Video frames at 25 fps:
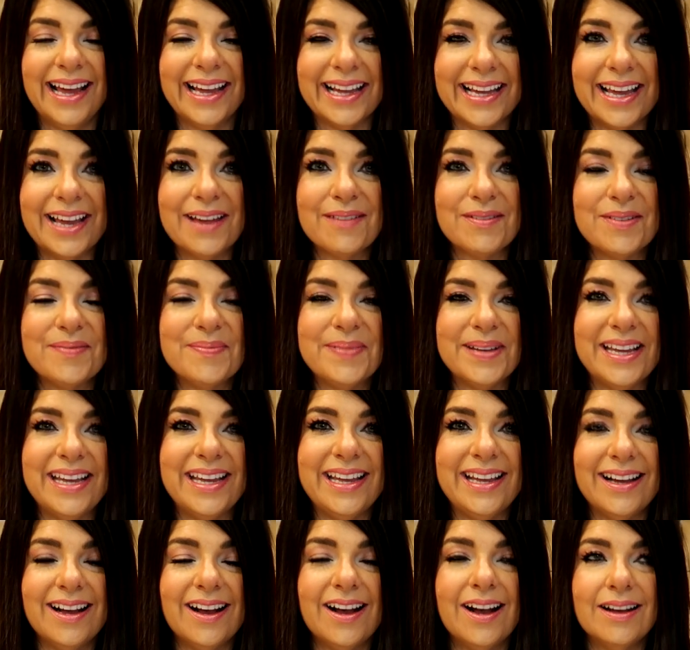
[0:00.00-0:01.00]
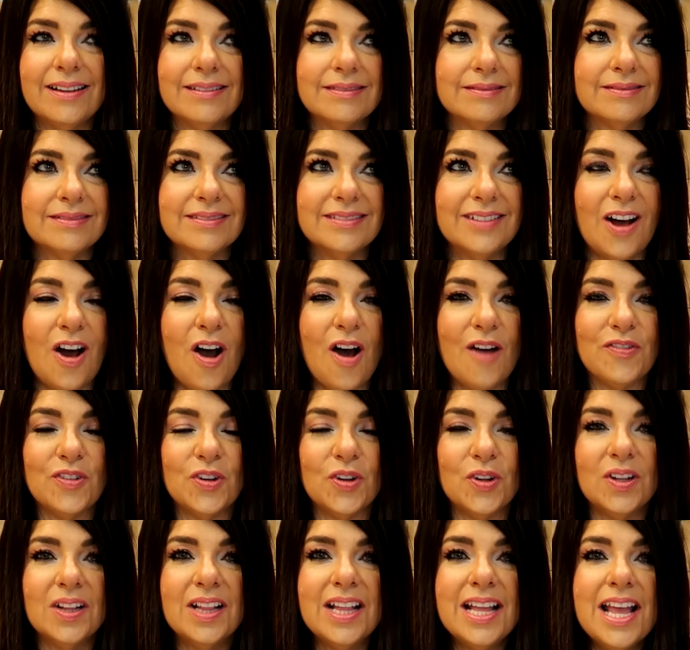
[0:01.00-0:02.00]
Like it would be
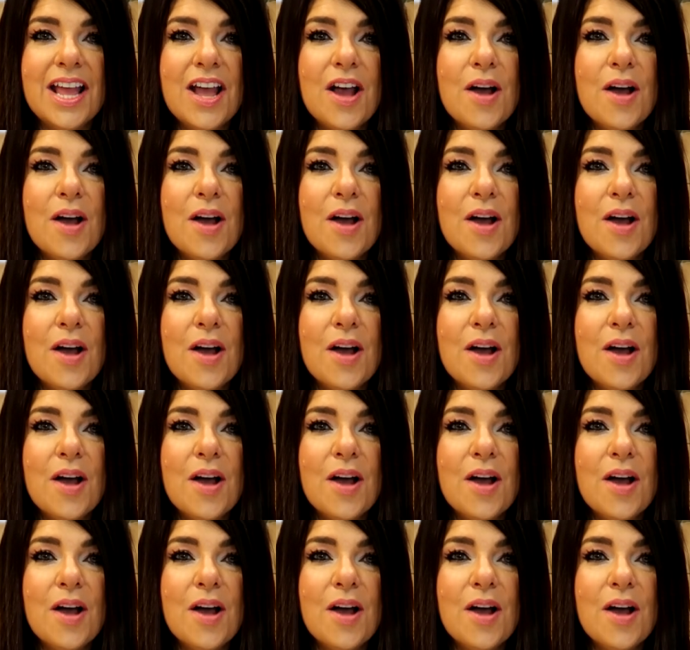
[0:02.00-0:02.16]
awful.